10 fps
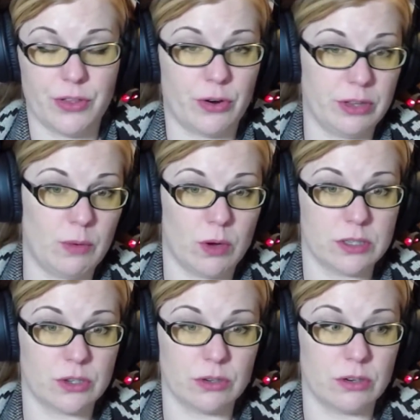that only
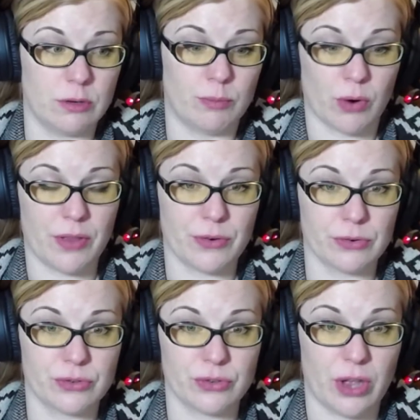wants her
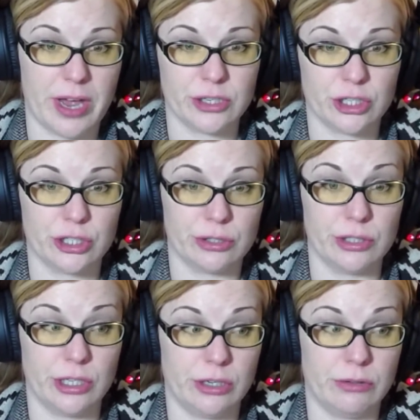brother slash,
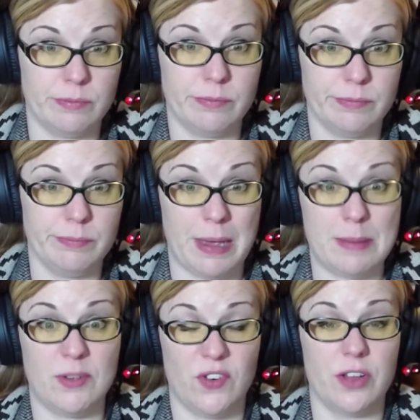you know,
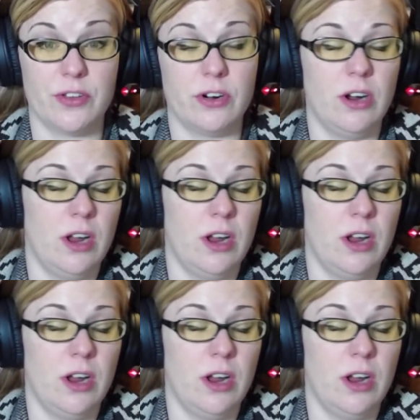baby father.